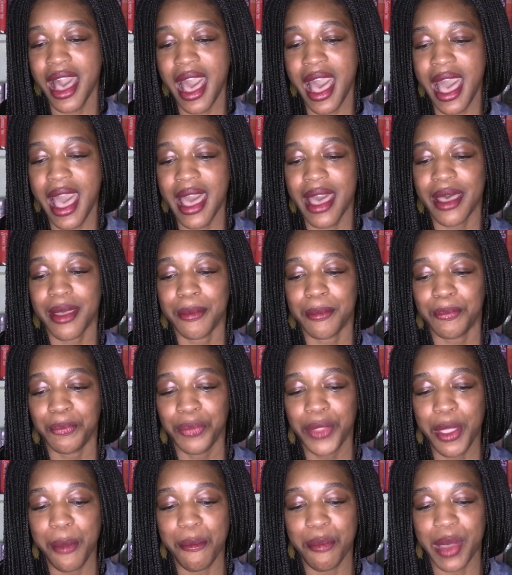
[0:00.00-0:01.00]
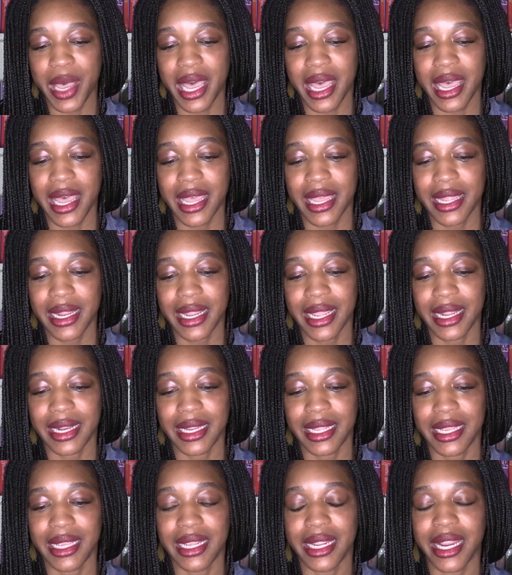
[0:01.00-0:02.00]
But
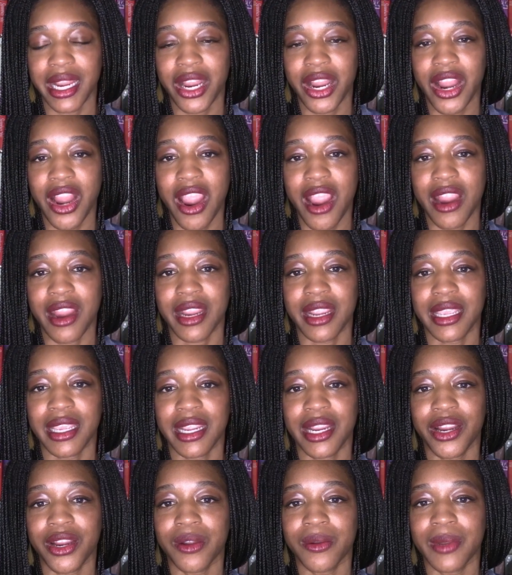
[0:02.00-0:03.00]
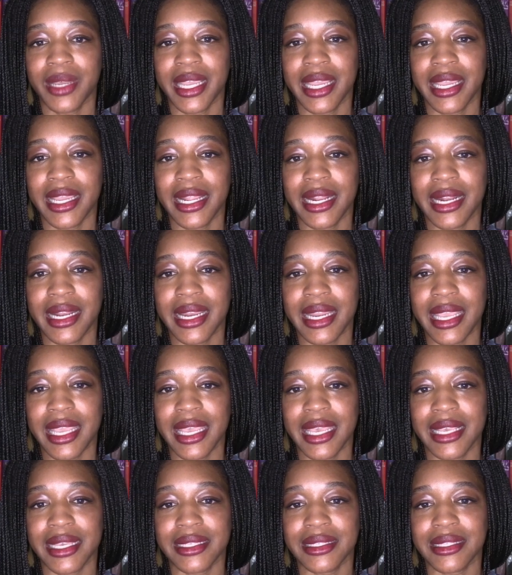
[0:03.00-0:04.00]
in here, our heroine
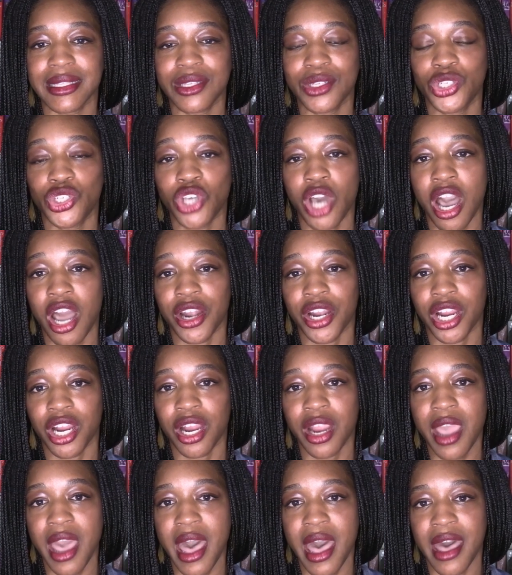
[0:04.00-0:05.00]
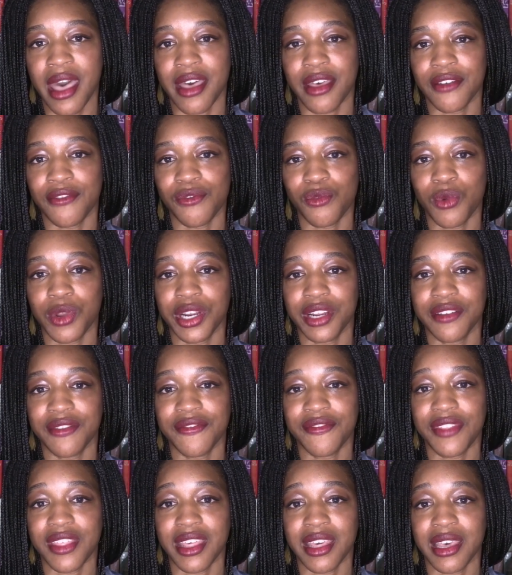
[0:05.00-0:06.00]
is the daughter of one
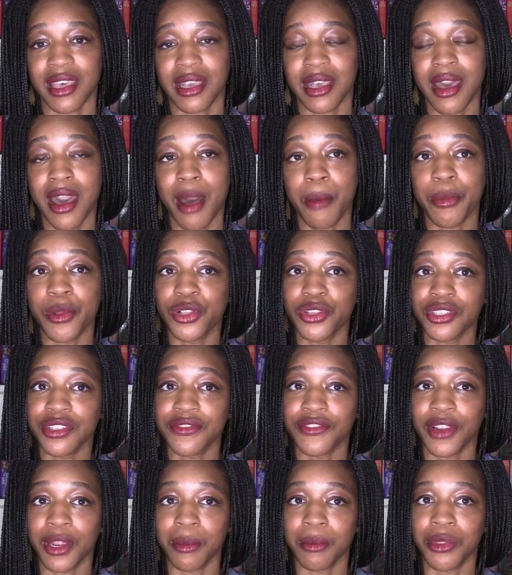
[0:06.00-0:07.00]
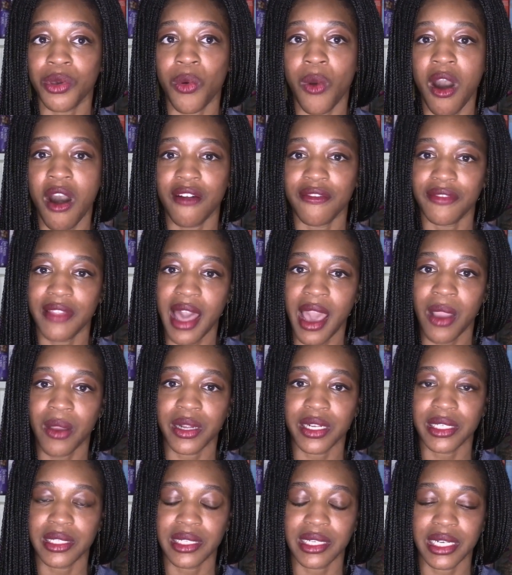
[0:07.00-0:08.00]
of the couples from the
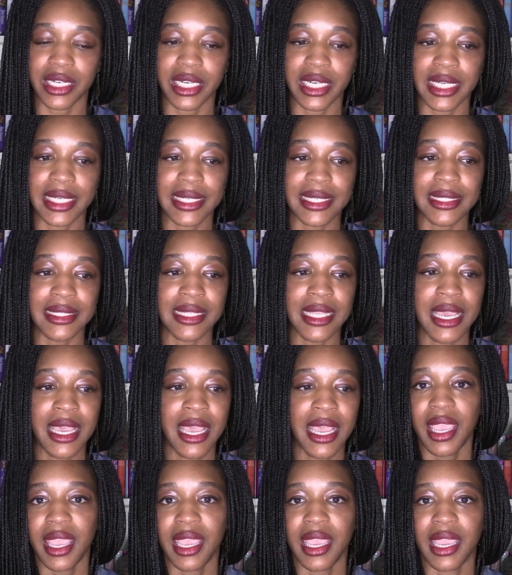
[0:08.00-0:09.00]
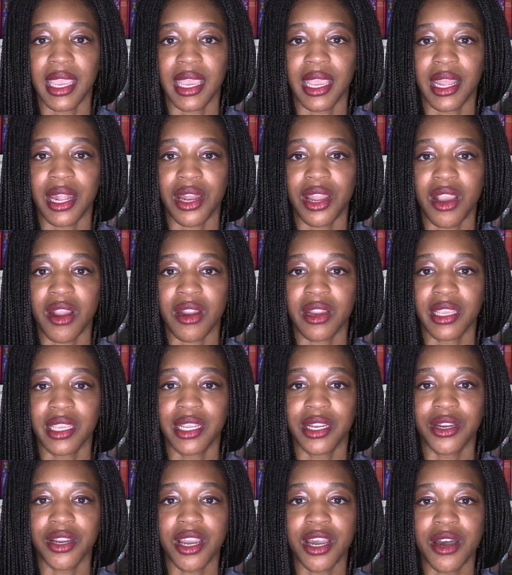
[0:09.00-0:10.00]
Wallflower series. And our
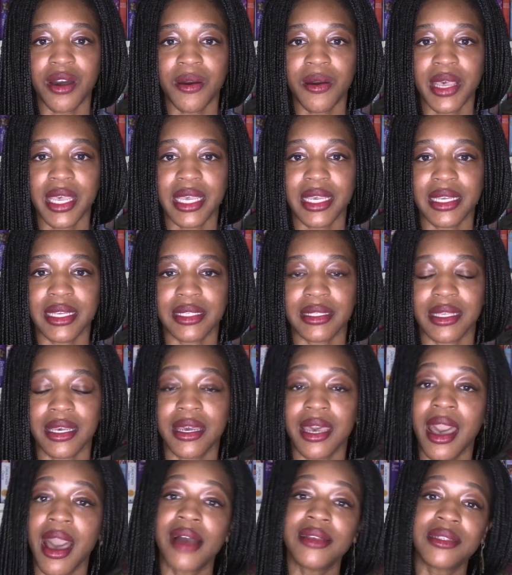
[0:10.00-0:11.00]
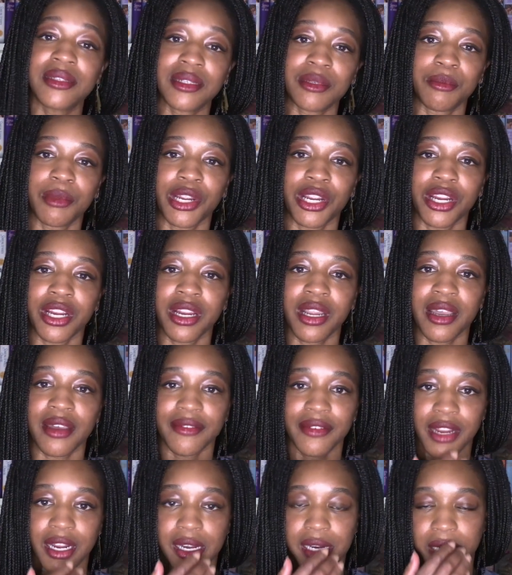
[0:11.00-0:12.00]
hero is a customer
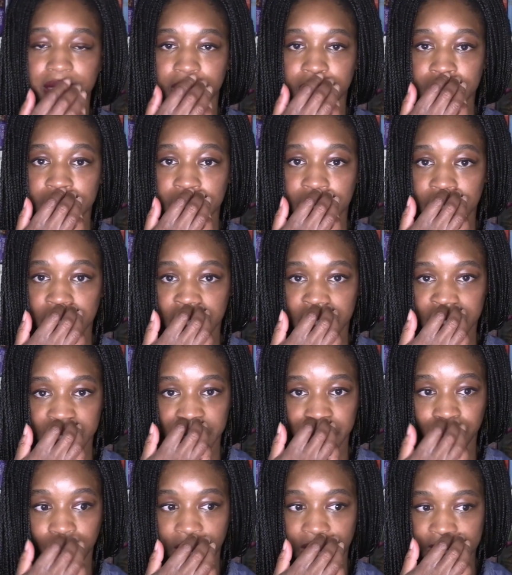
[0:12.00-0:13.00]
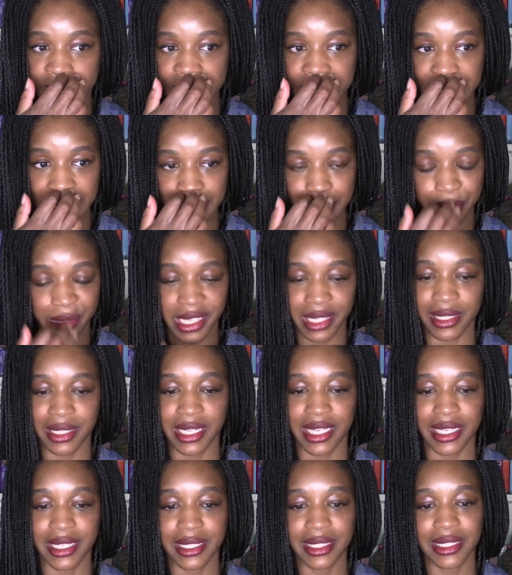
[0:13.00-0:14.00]
of hers. She runs a
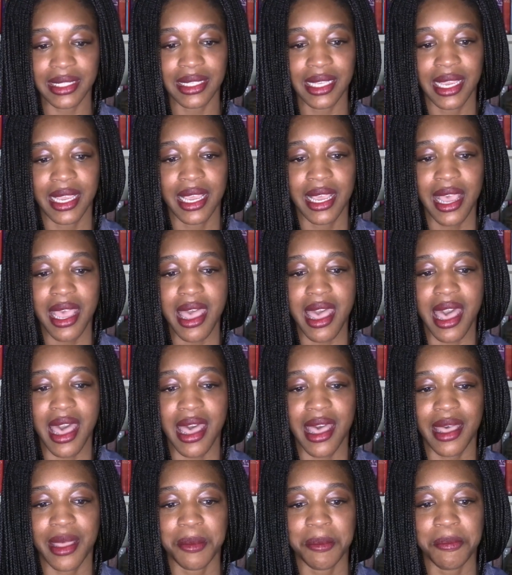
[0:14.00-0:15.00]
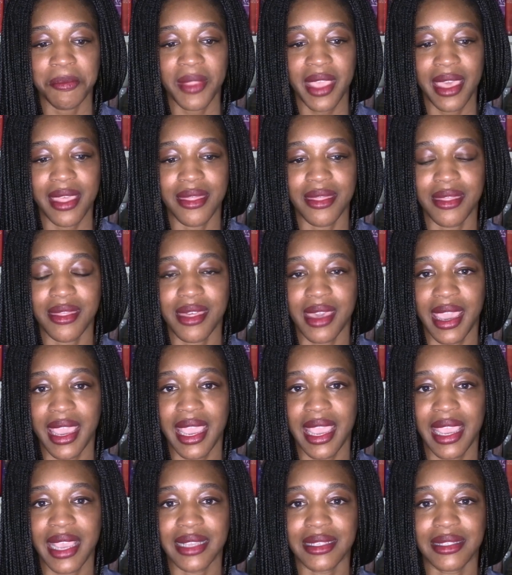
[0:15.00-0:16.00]
business. And
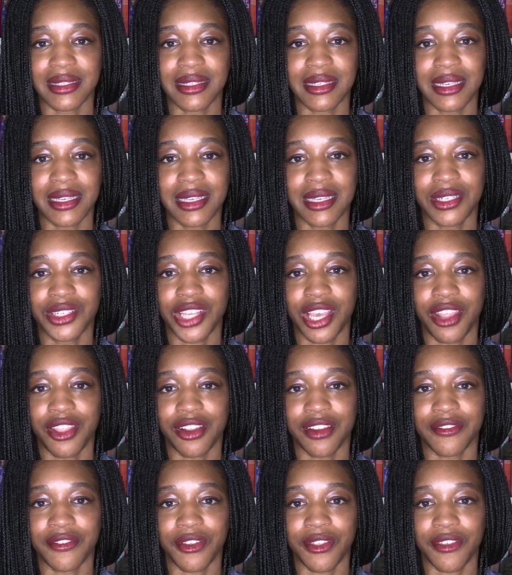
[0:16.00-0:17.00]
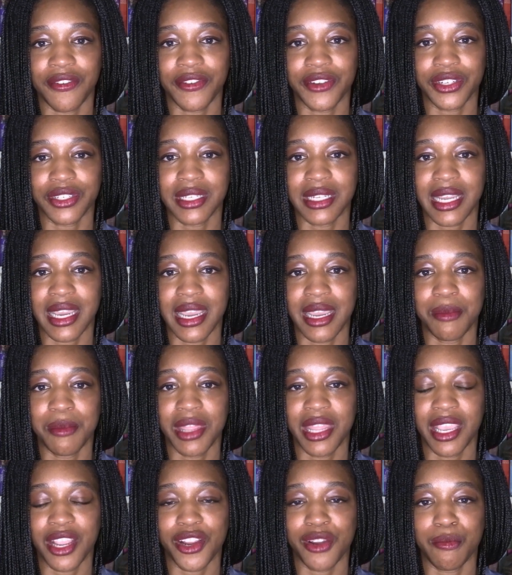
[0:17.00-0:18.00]
they see each other for the first time,
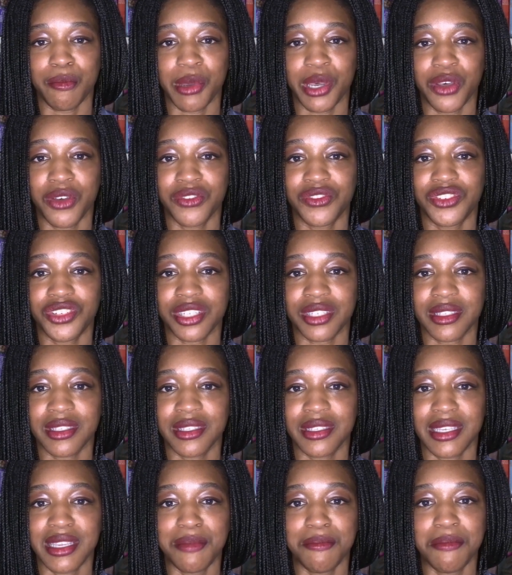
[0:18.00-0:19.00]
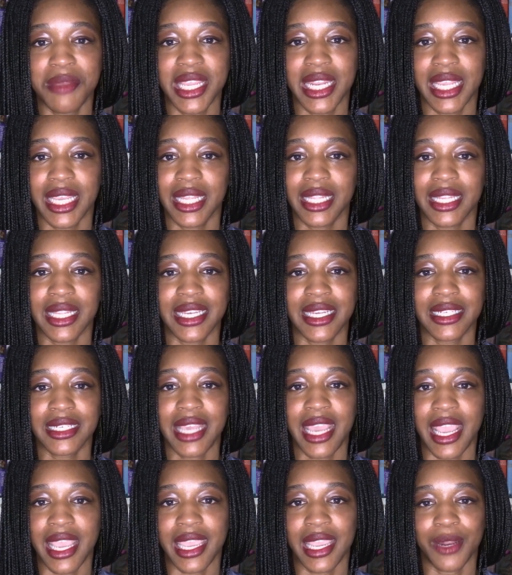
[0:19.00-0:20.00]
and they are both just immediately
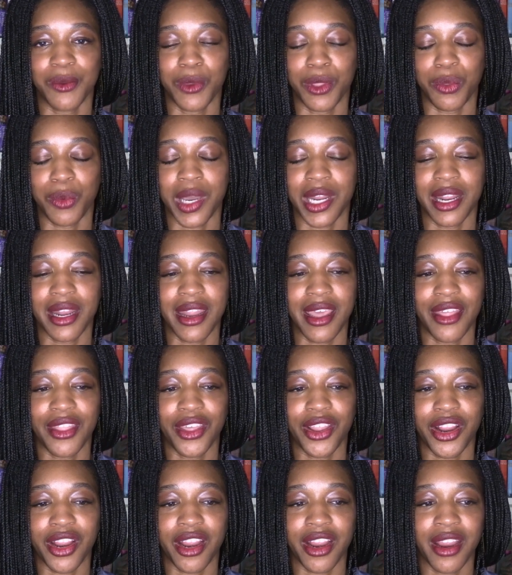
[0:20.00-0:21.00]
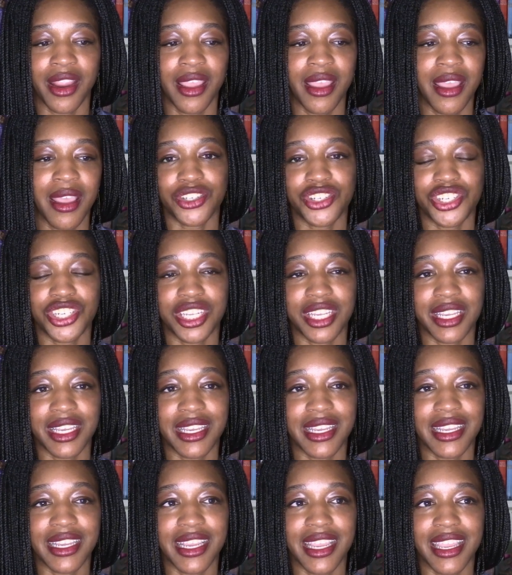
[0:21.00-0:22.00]
taken with one another.
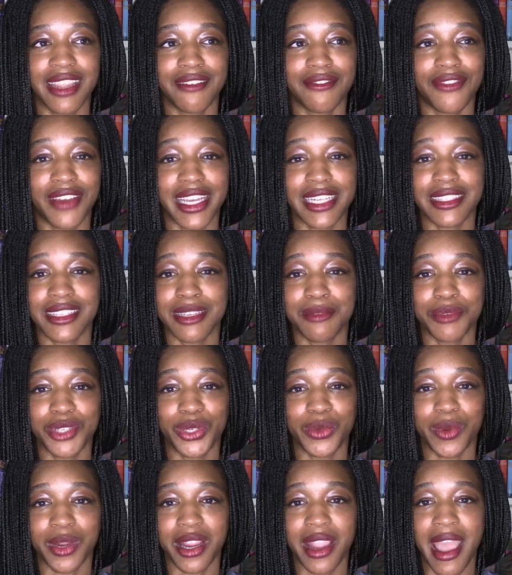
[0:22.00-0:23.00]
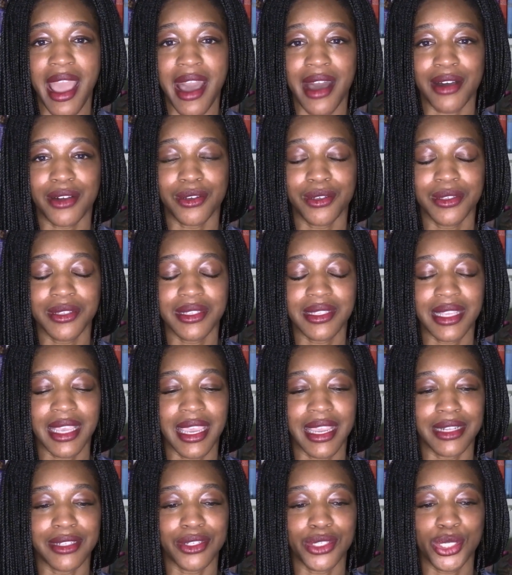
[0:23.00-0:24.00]
She invites him to her house,
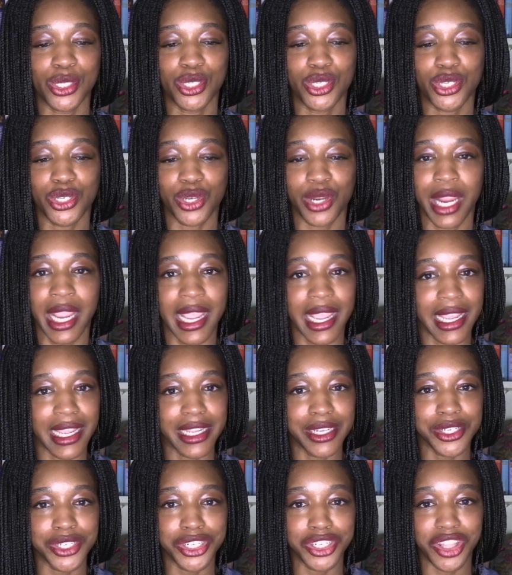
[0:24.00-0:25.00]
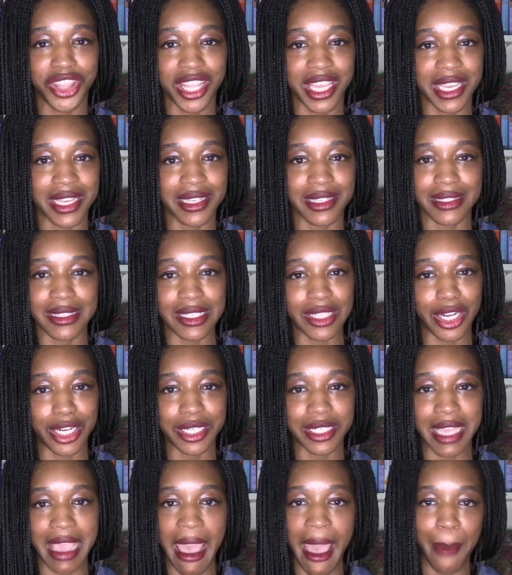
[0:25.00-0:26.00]
and strange things
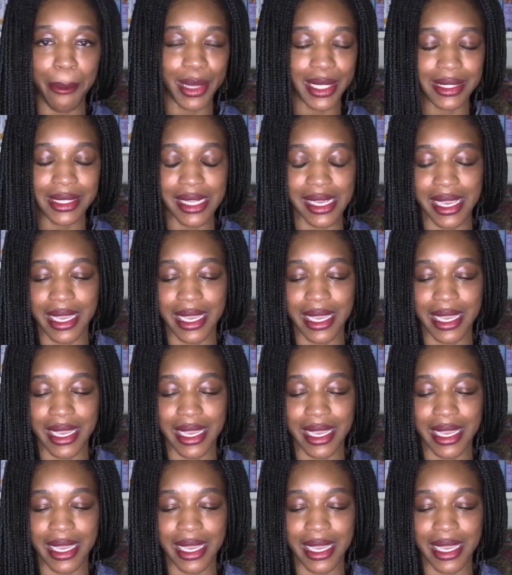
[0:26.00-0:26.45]
start to happen to